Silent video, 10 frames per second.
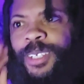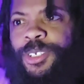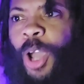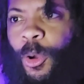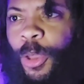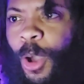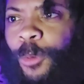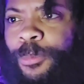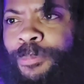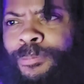
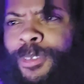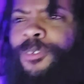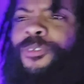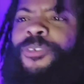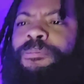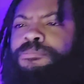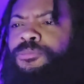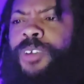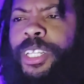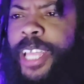Todo.
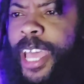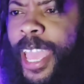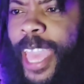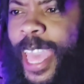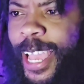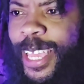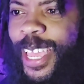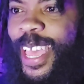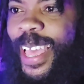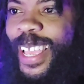What the heck
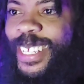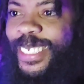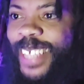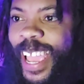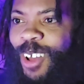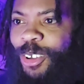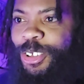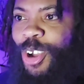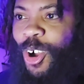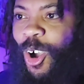is that on
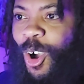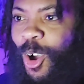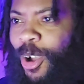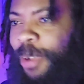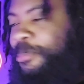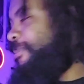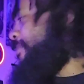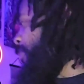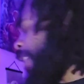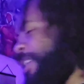your arm?
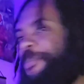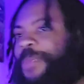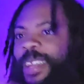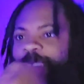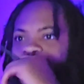Wait a minute.